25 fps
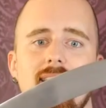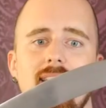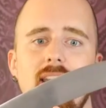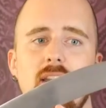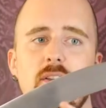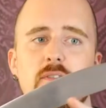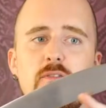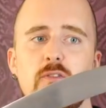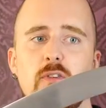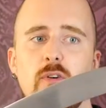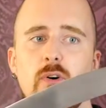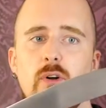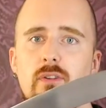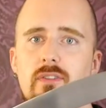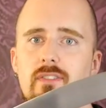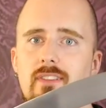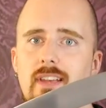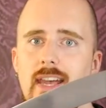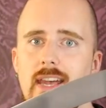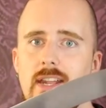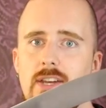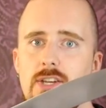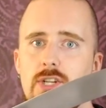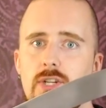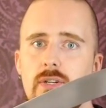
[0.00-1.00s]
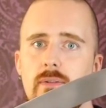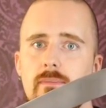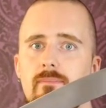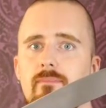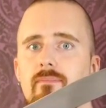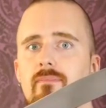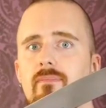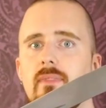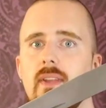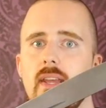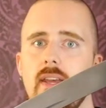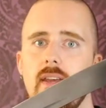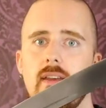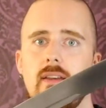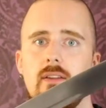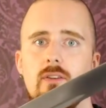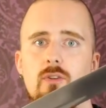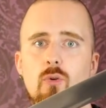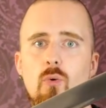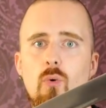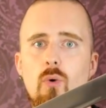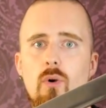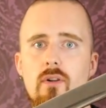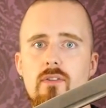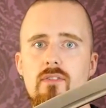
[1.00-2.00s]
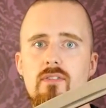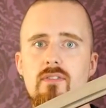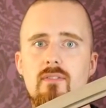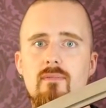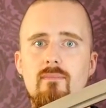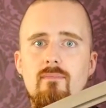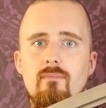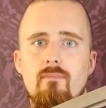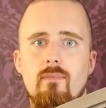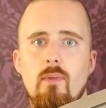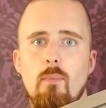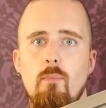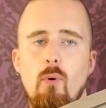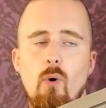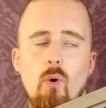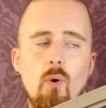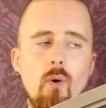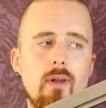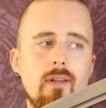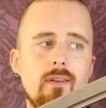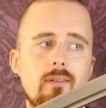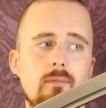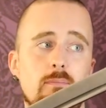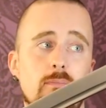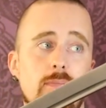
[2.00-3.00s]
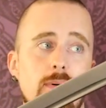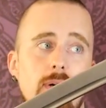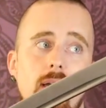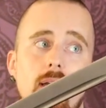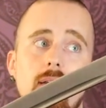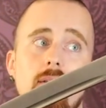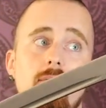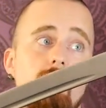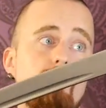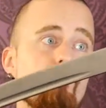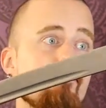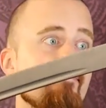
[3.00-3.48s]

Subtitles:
a false edge towards the point, but,